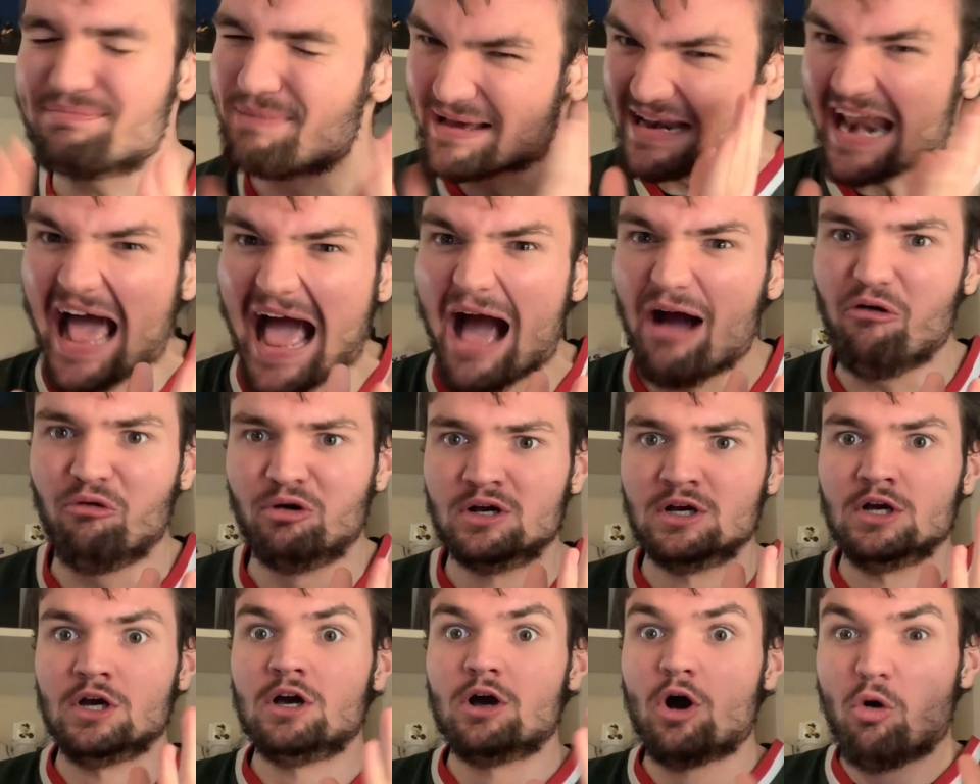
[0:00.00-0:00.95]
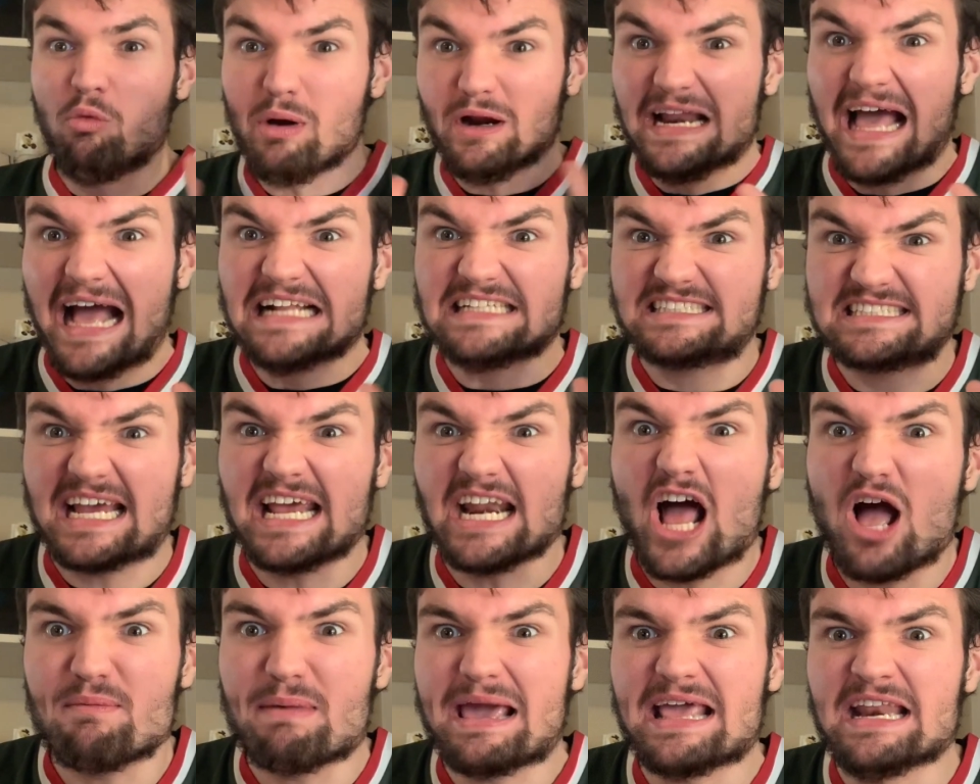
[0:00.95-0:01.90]
But no! We're not
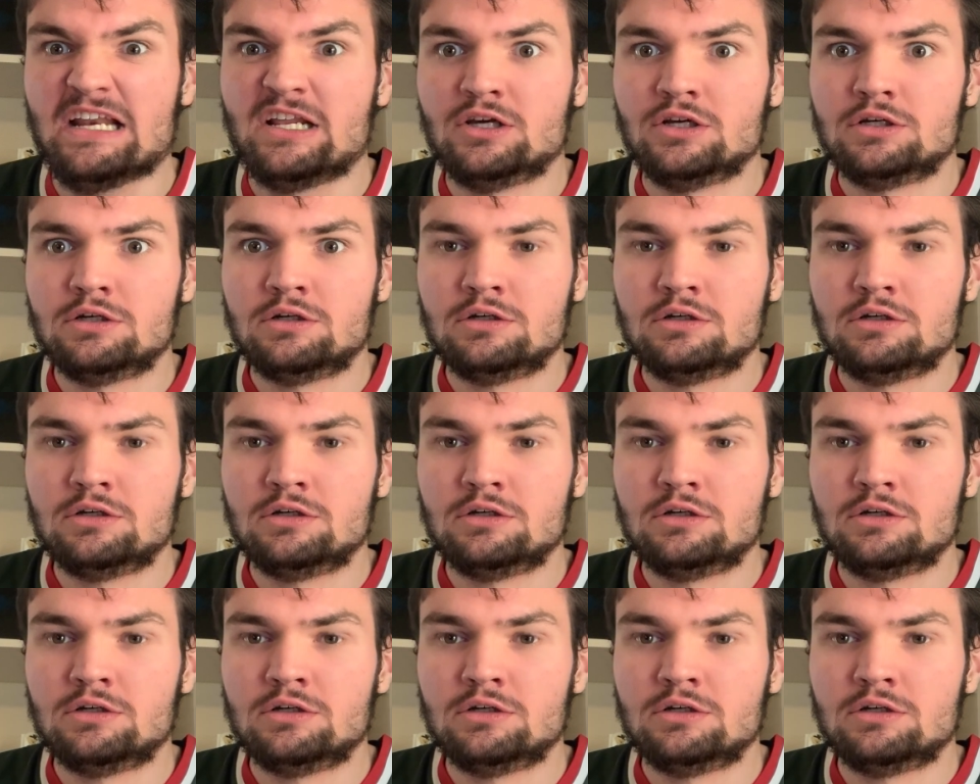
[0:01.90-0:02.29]
gentlemen!